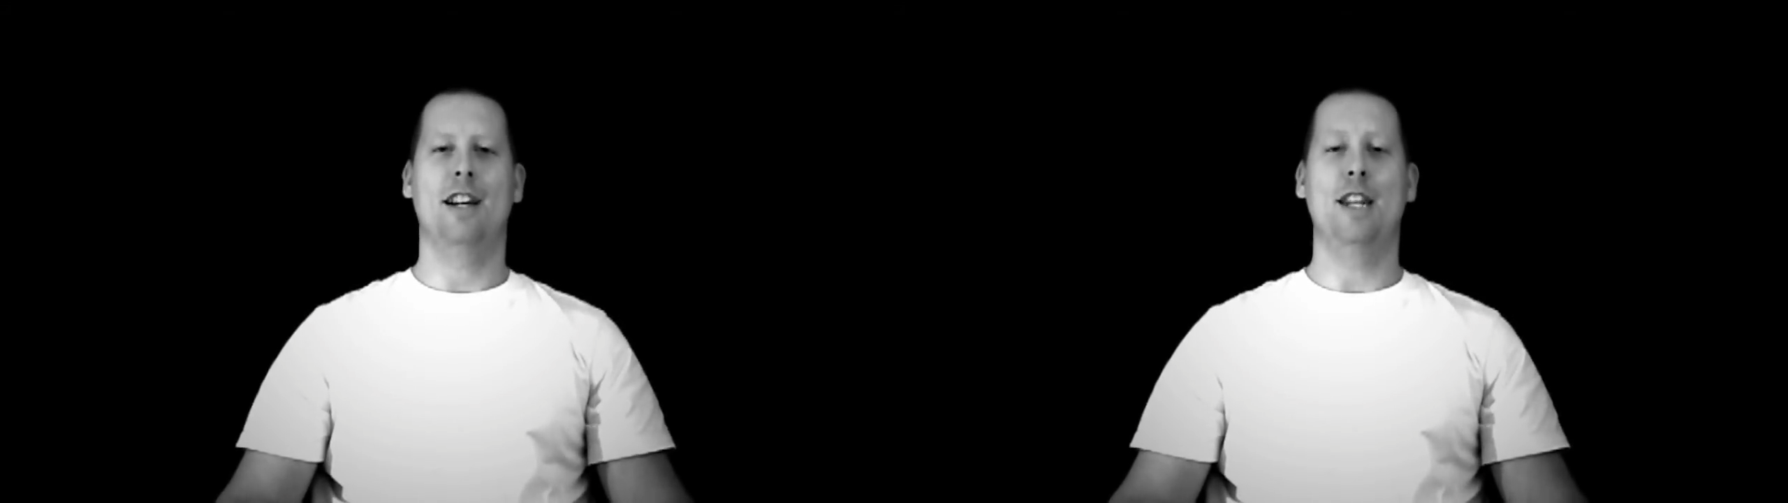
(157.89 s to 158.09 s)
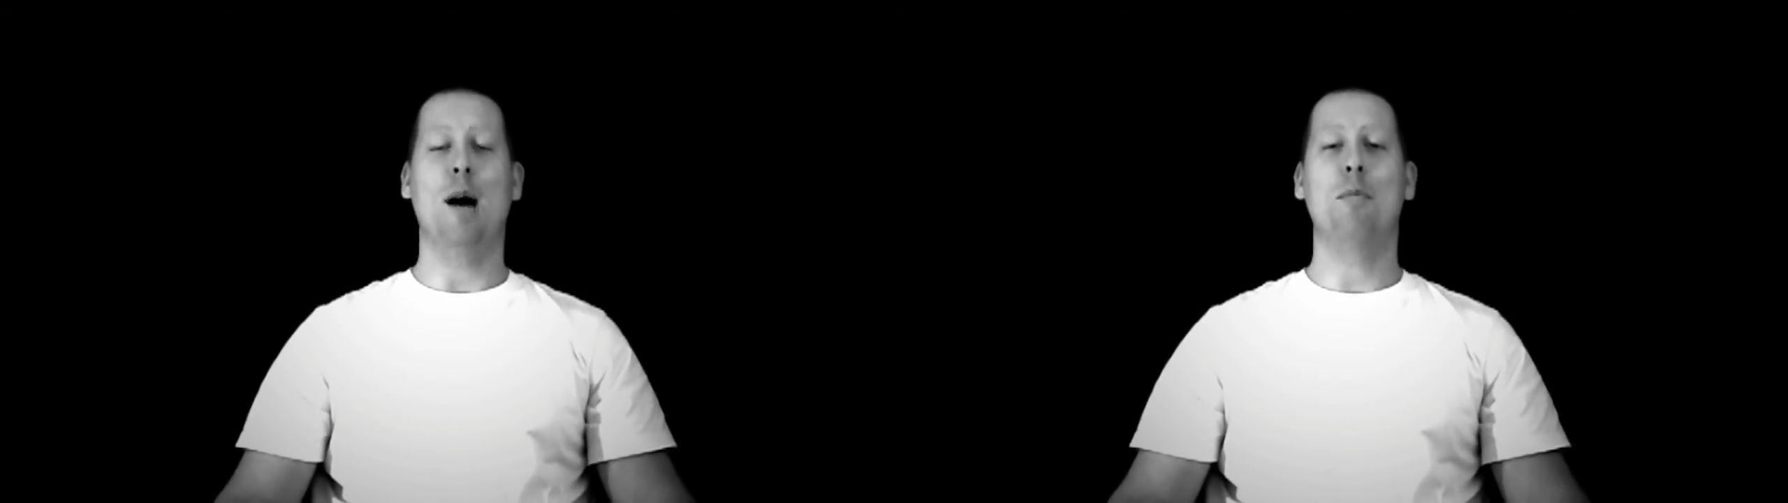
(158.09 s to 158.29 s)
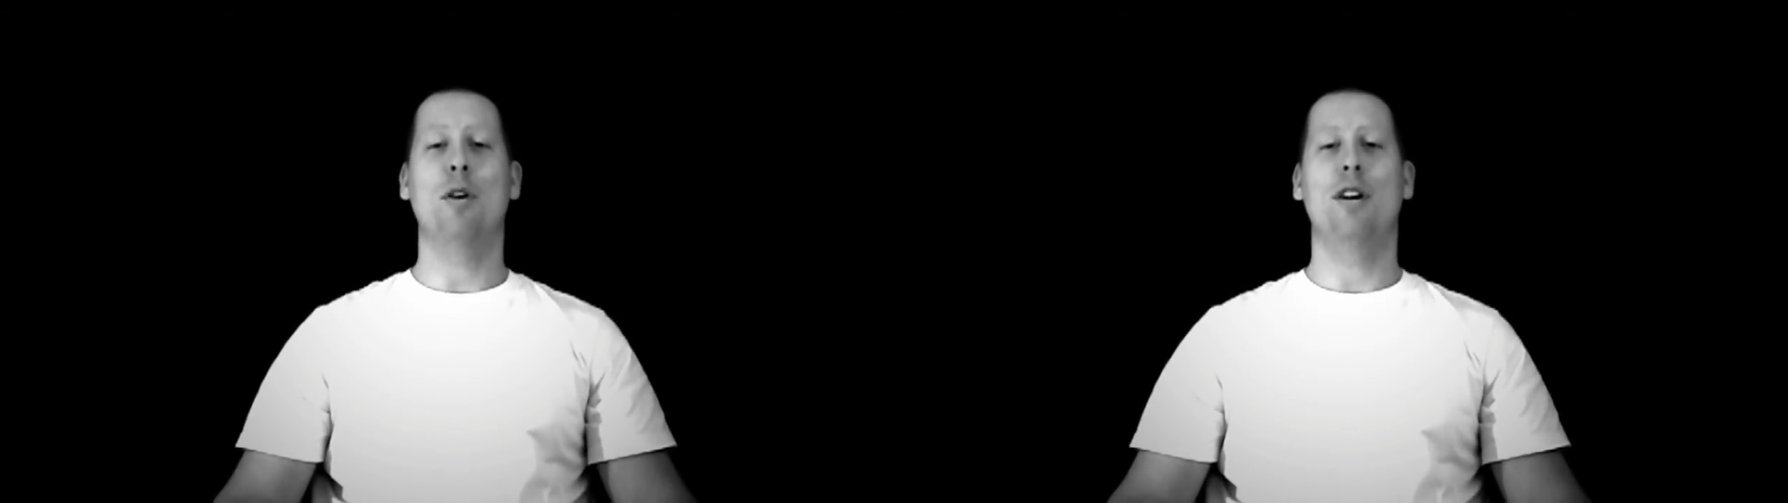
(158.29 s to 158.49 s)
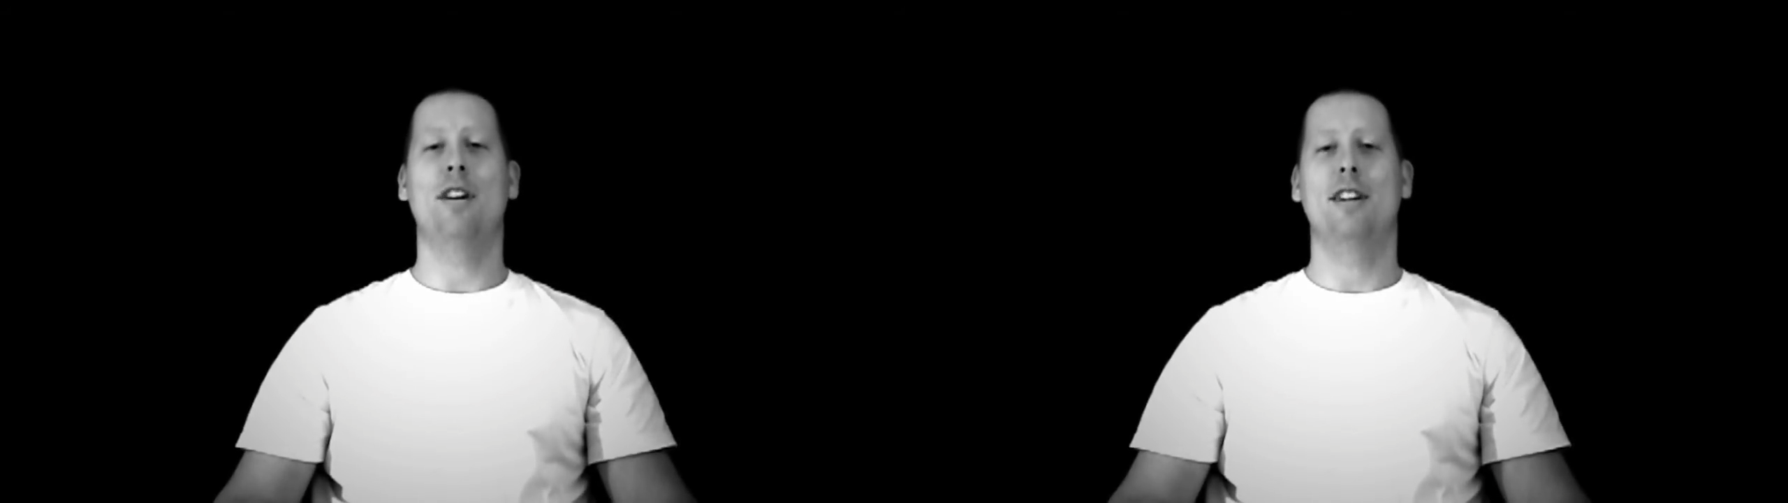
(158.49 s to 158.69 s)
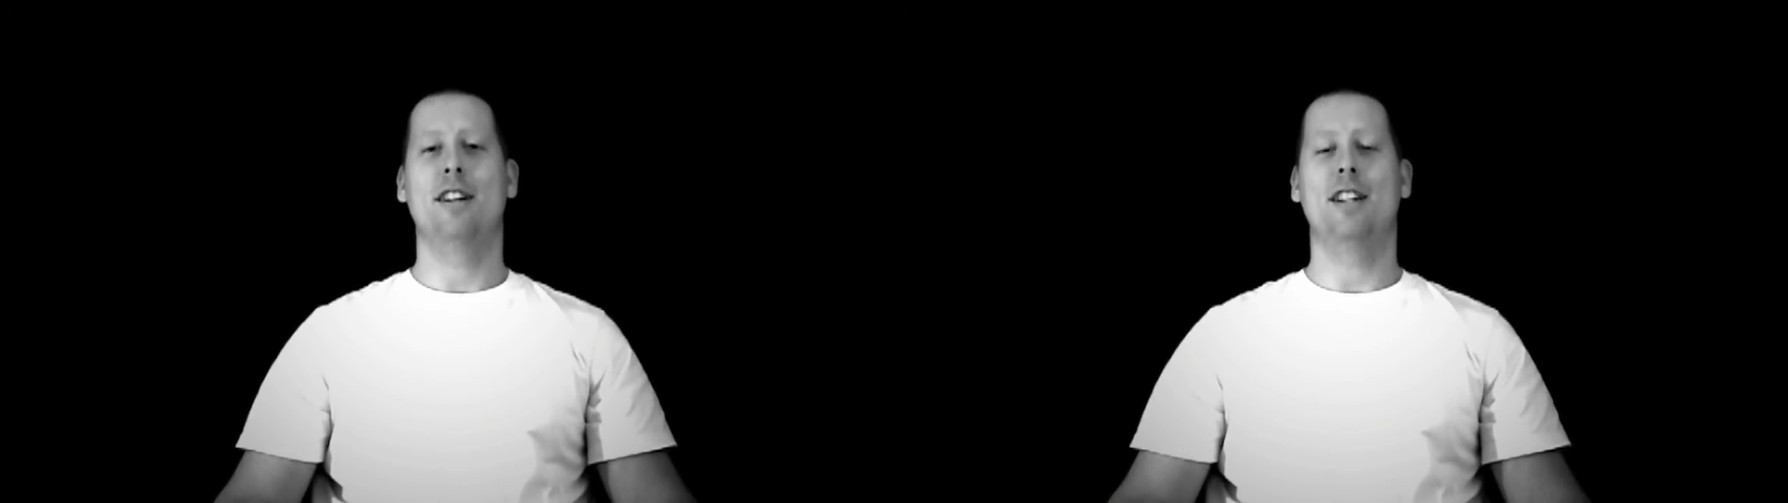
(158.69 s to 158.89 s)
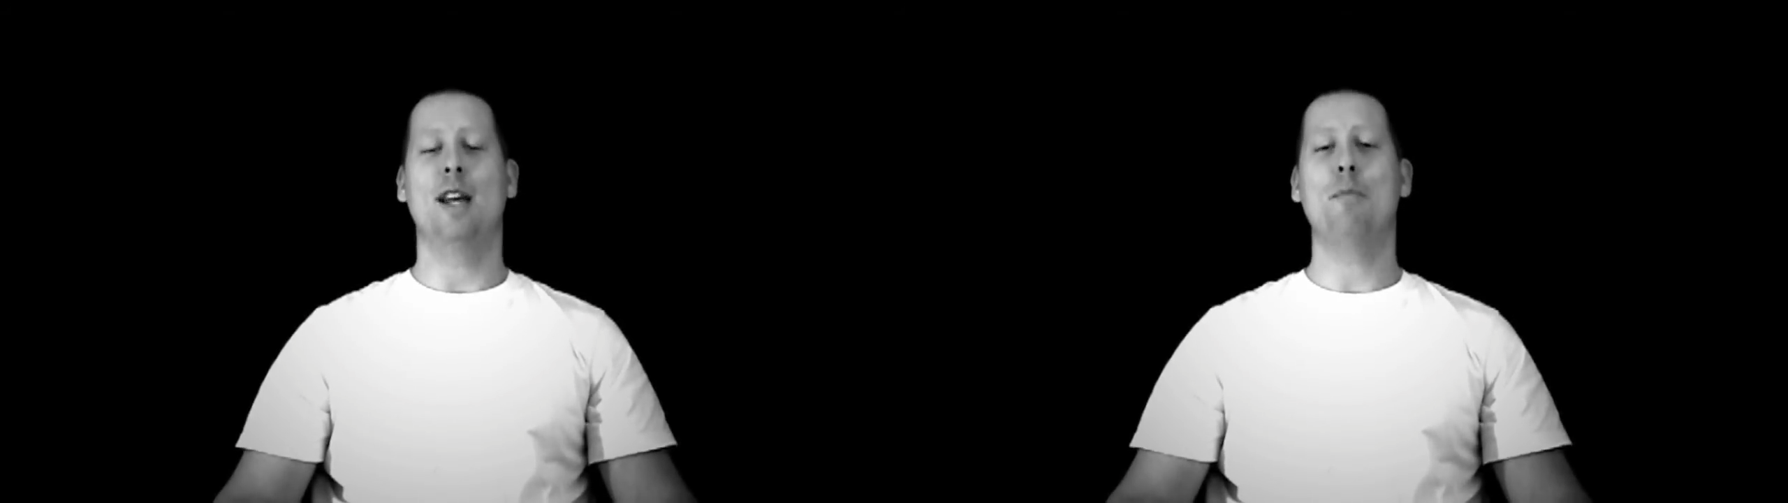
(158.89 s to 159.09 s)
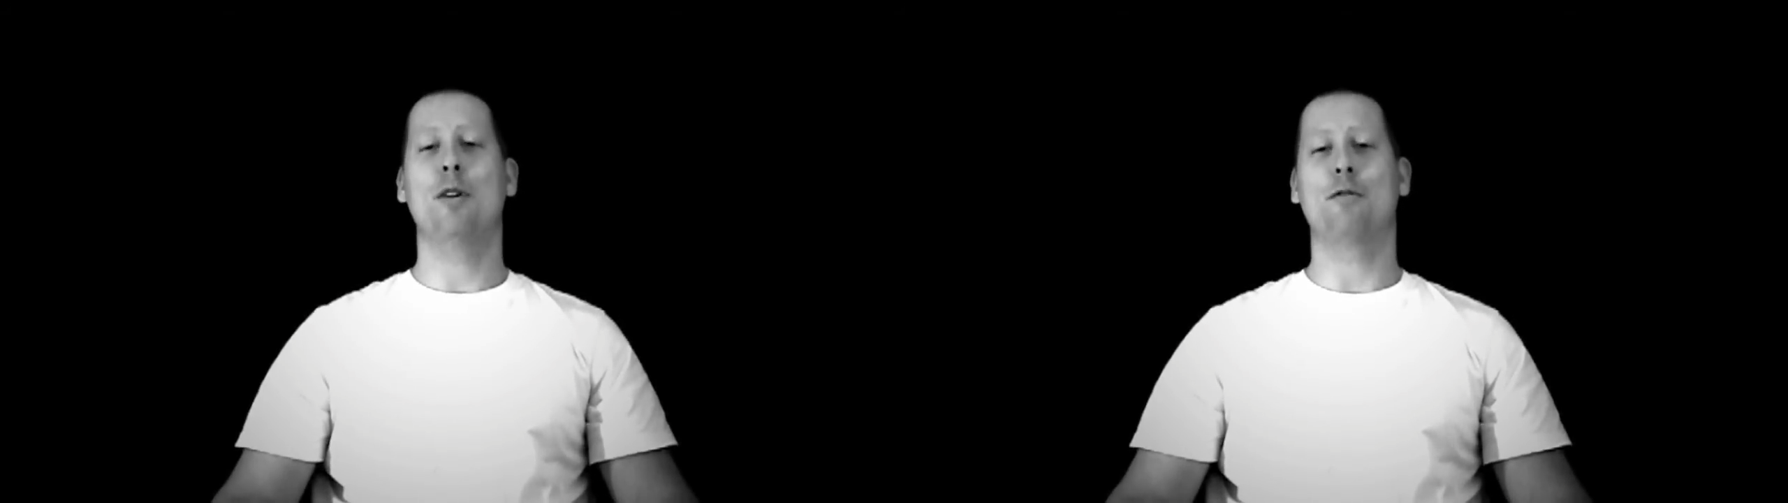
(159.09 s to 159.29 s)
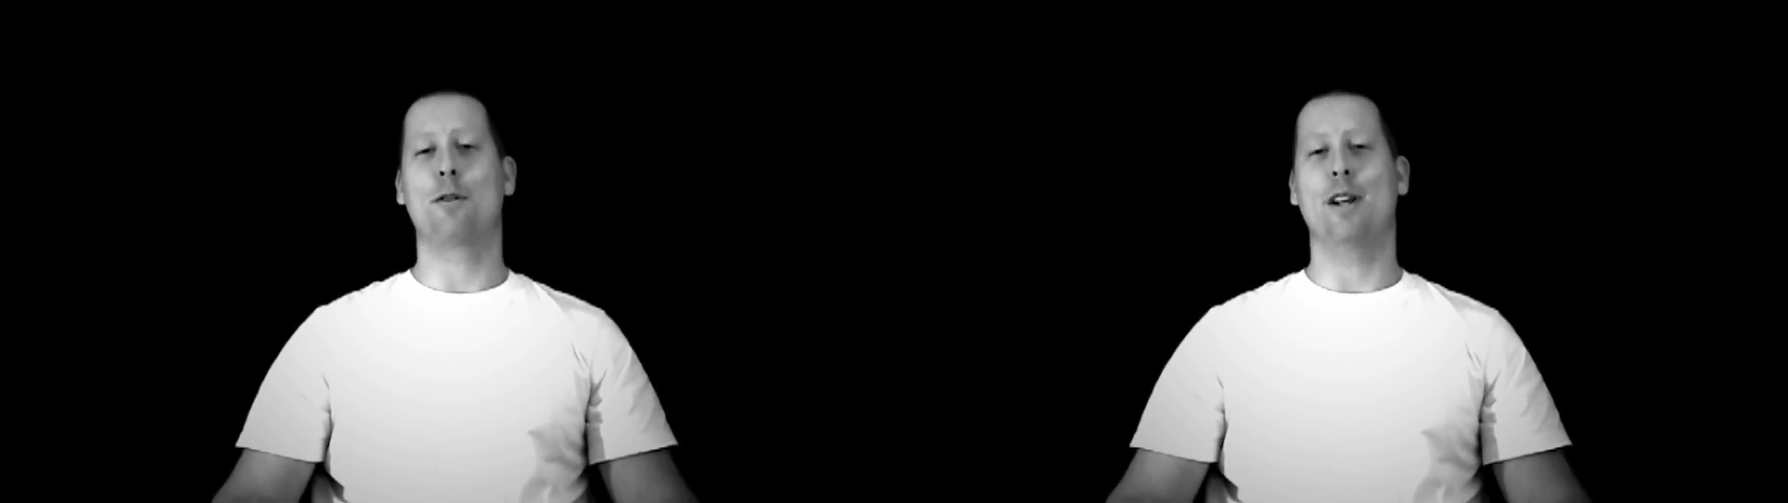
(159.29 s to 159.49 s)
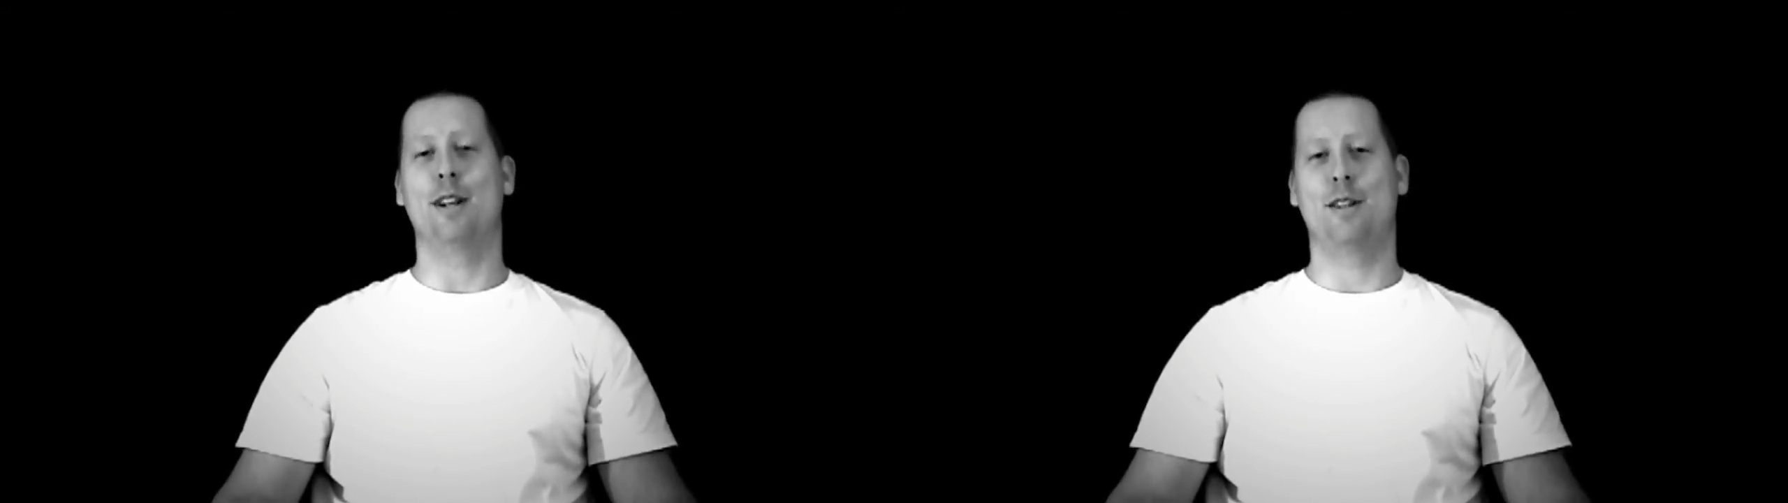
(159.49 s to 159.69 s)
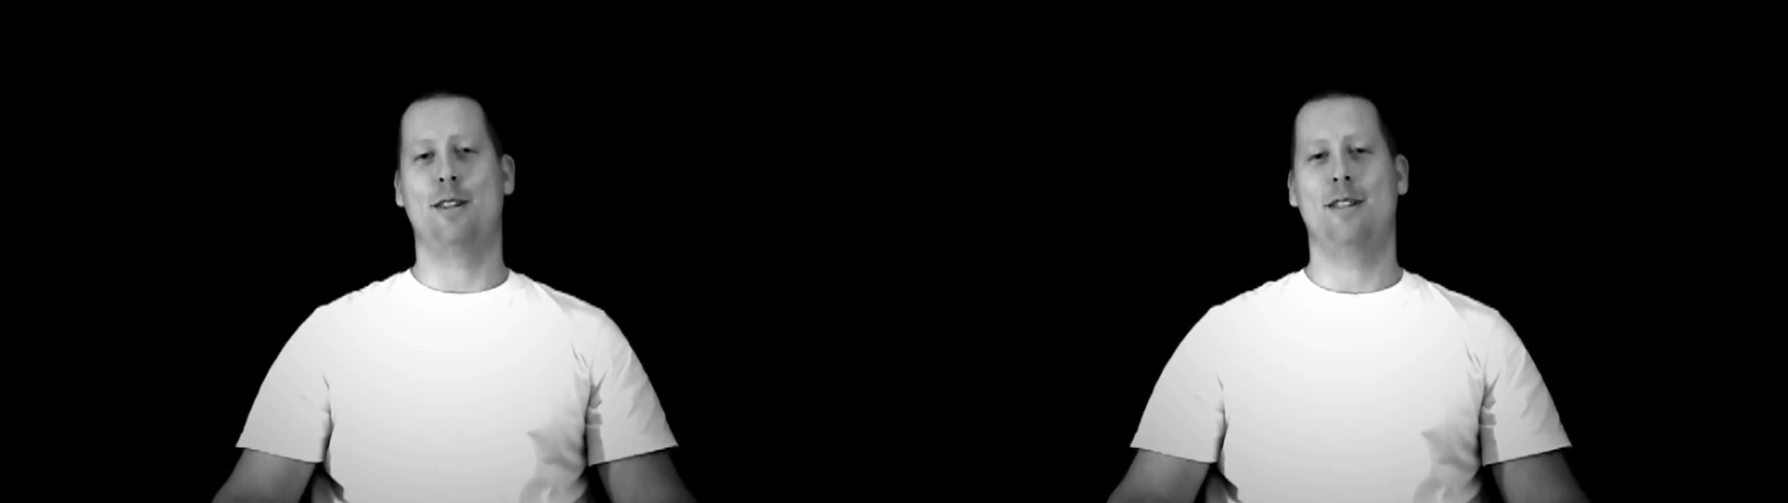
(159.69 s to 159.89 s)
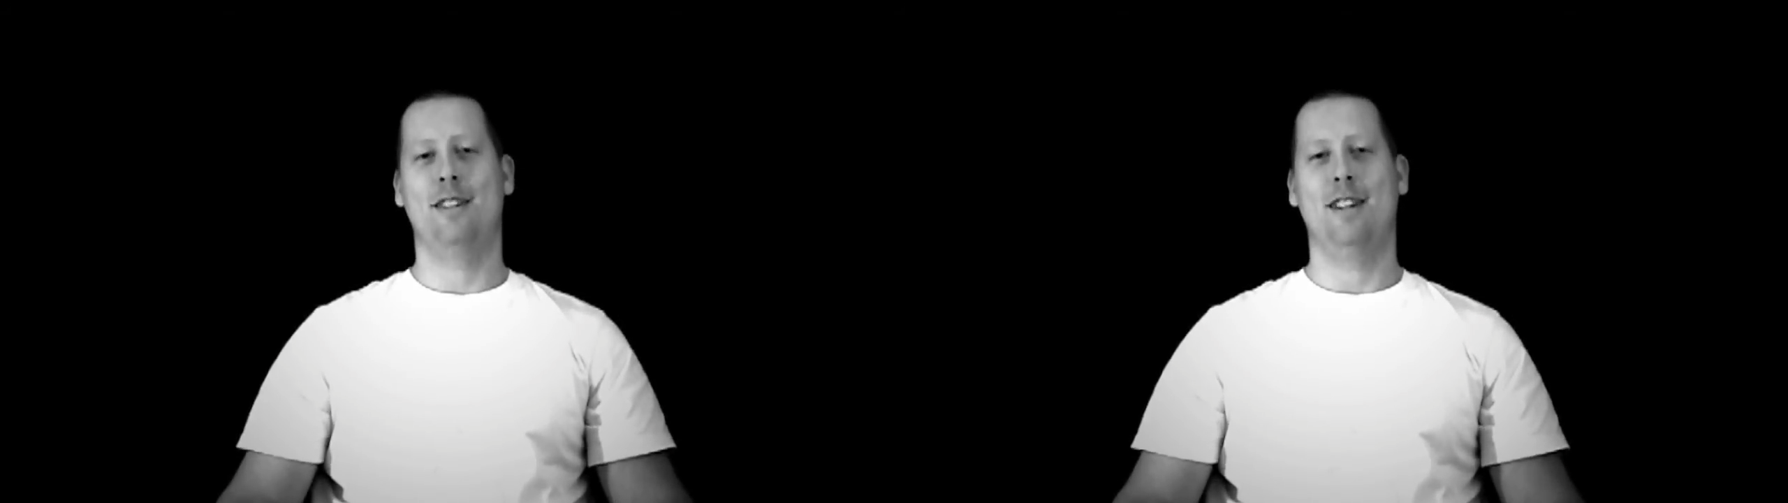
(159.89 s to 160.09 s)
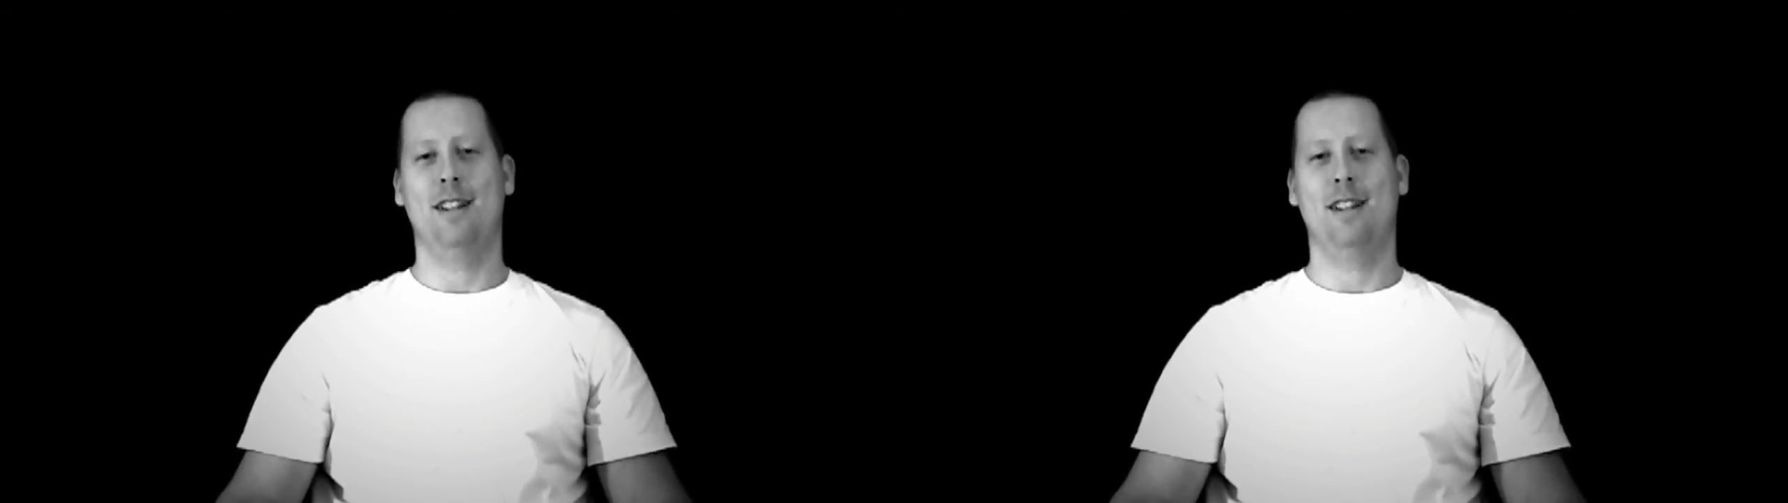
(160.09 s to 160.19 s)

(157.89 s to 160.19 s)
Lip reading: number of critters.